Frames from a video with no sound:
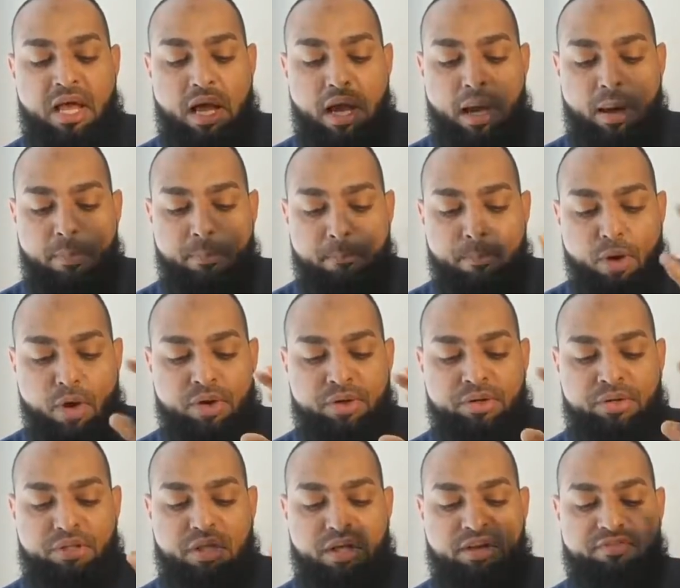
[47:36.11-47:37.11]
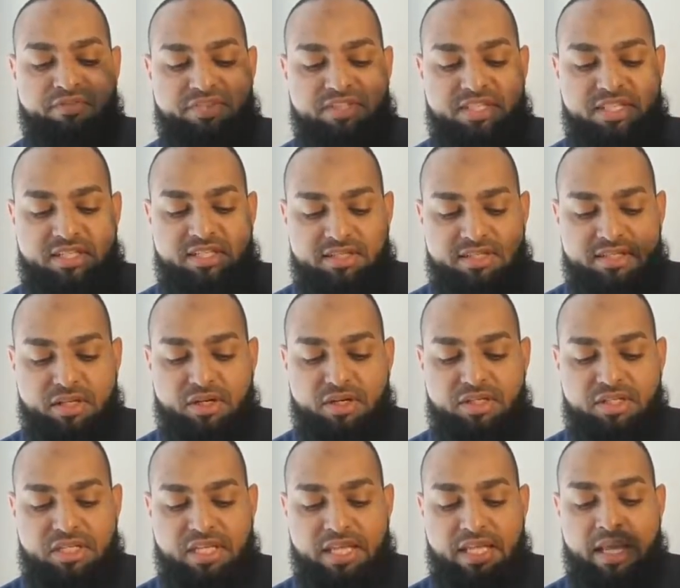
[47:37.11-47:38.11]
a model of
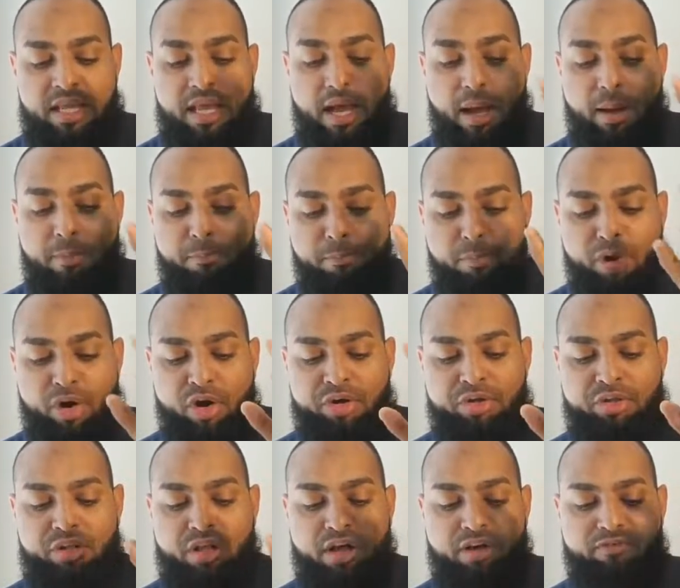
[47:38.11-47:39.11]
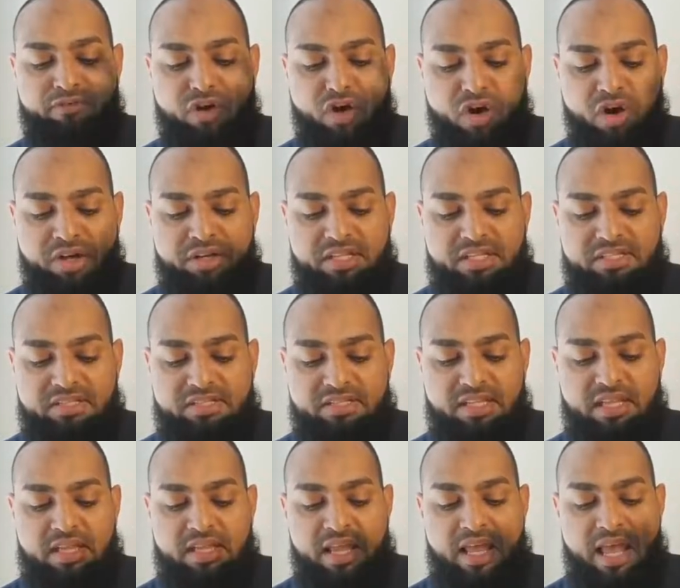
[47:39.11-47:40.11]
sincerity, a model of
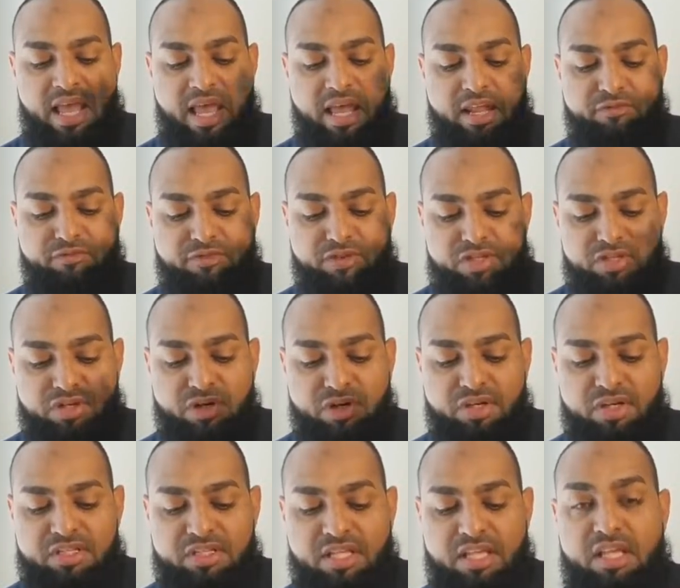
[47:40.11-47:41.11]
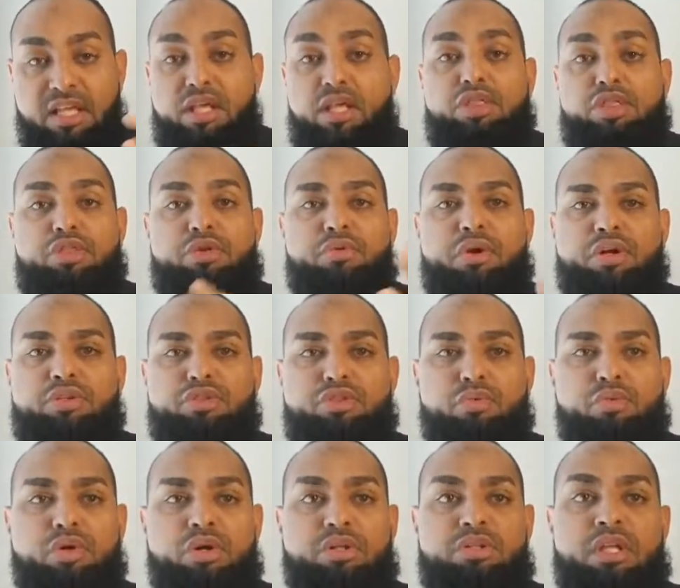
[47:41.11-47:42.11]
honesty and fraternity throughout the
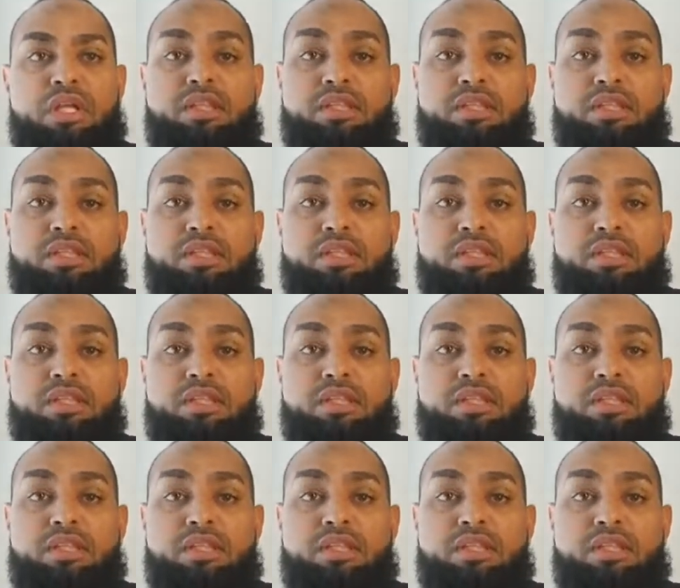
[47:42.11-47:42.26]
world.